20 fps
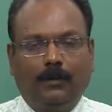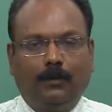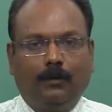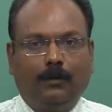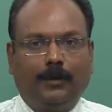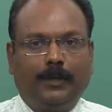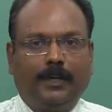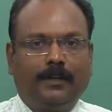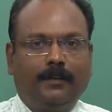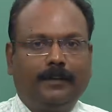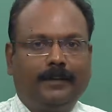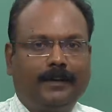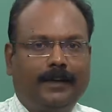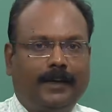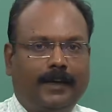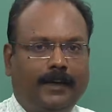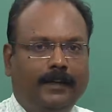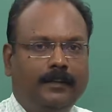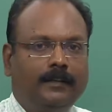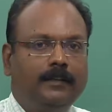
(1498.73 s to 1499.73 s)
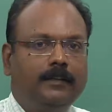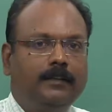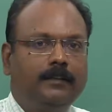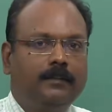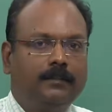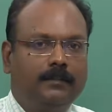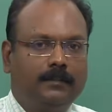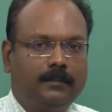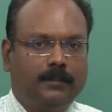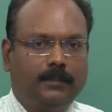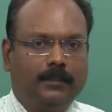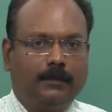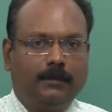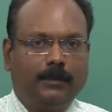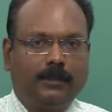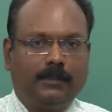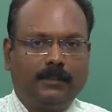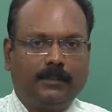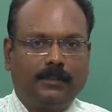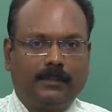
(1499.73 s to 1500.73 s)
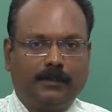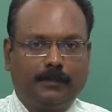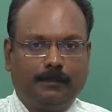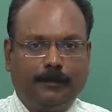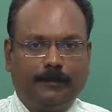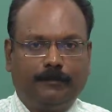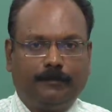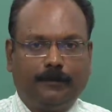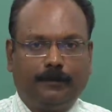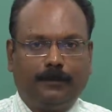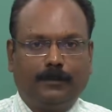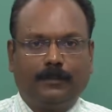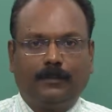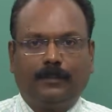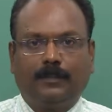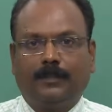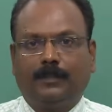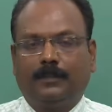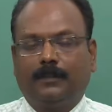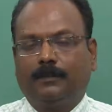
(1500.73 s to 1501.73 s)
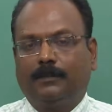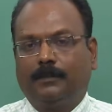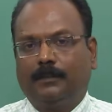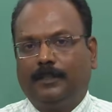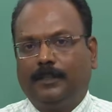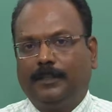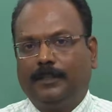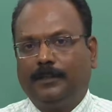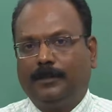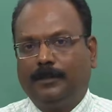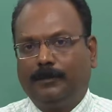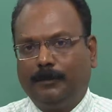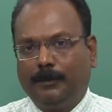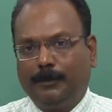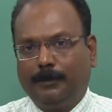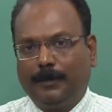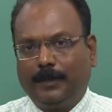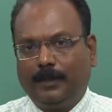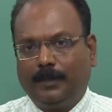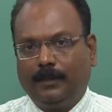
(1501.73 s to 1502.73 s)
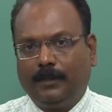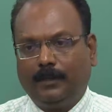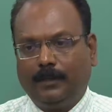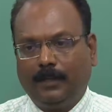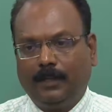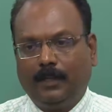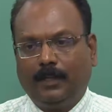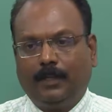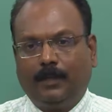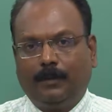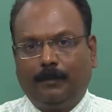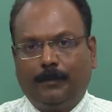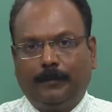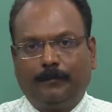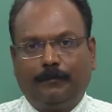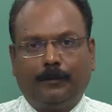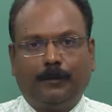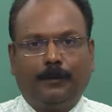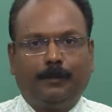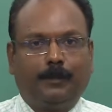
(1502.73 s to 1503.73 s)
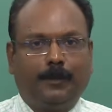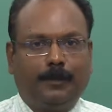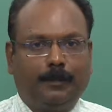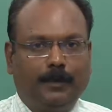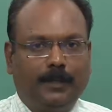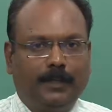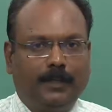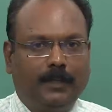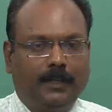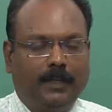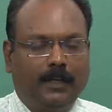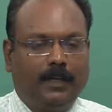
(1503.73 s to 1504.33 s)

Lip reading: who cannot handle nervousness before the interview panel, before public.